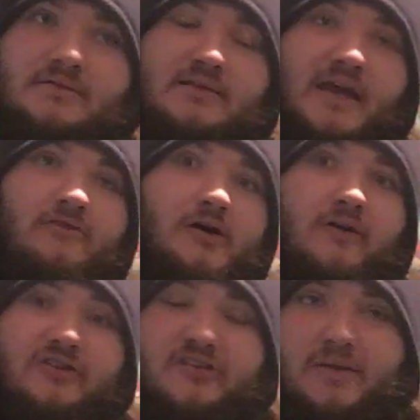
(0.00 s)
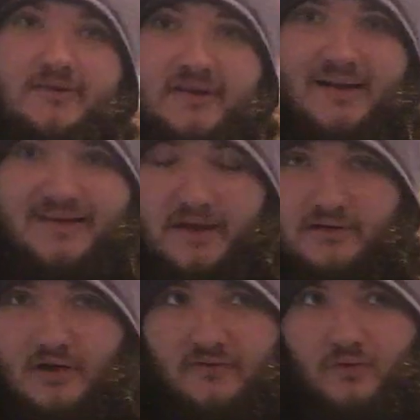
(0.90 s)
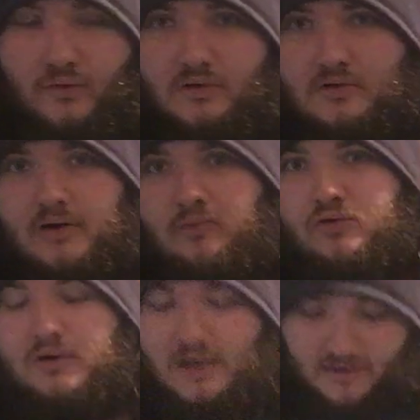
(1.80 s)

and Kevin Owens and Sami Zayn kicked off the Royal Rumble,